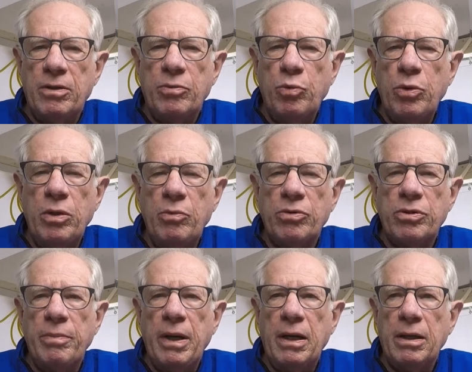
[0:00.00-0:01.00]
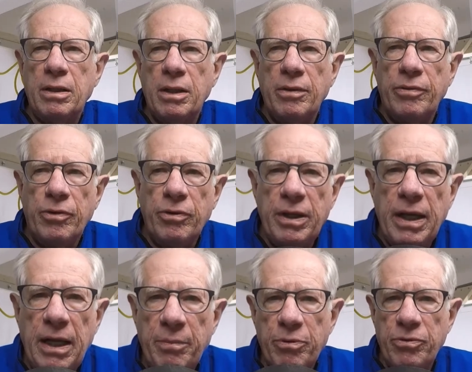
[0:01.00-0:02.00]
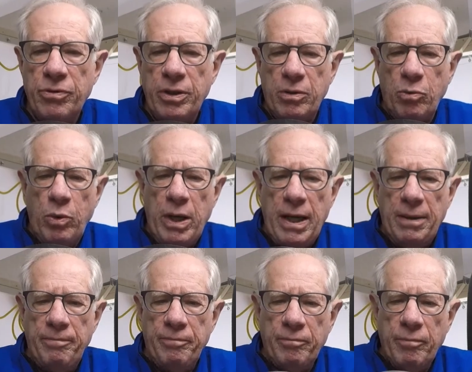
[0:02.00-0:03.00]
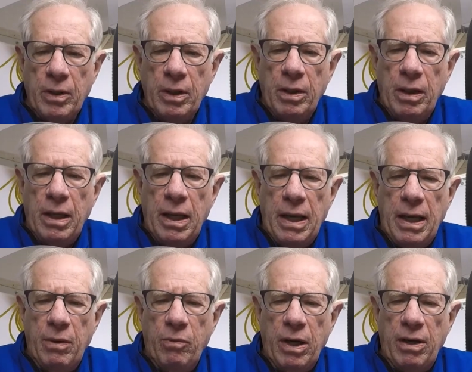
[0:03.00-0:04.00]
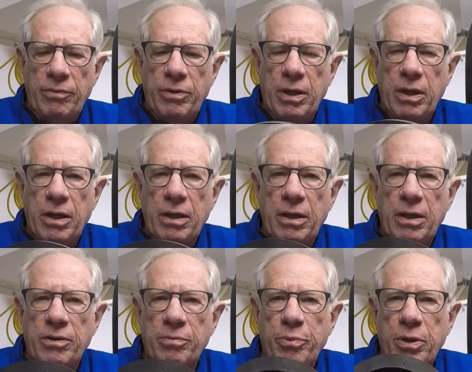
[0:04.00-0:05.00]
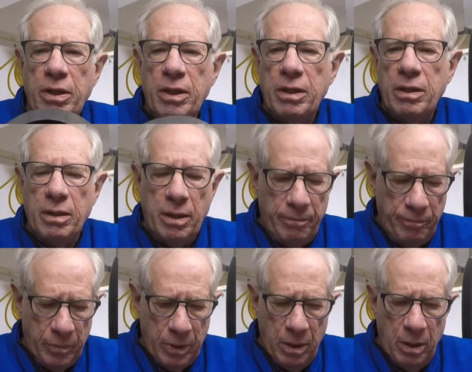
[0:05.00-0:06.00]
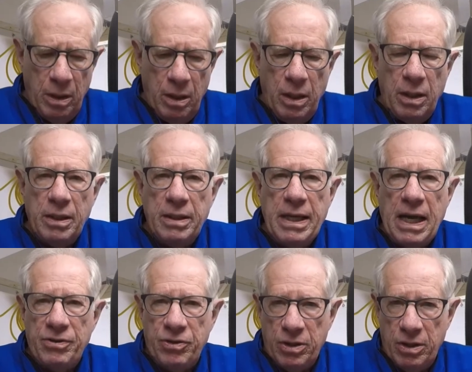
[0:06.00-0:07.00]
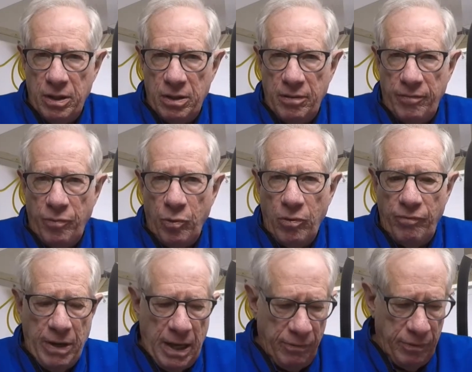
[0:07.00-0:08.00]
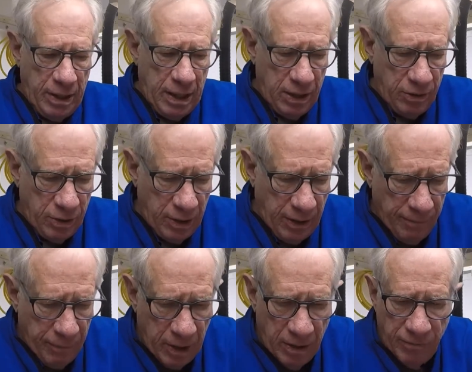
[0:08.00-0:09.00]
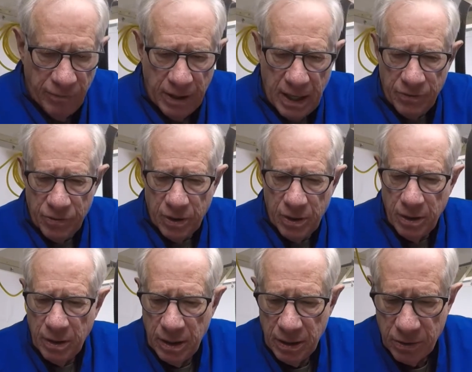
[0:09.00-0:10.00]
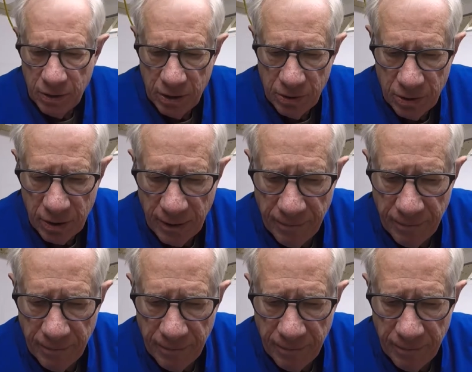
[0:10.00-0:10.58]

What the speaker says: wood was about 38% wet, and what I've done is put it in desiccant for 5 days. The desiccant is this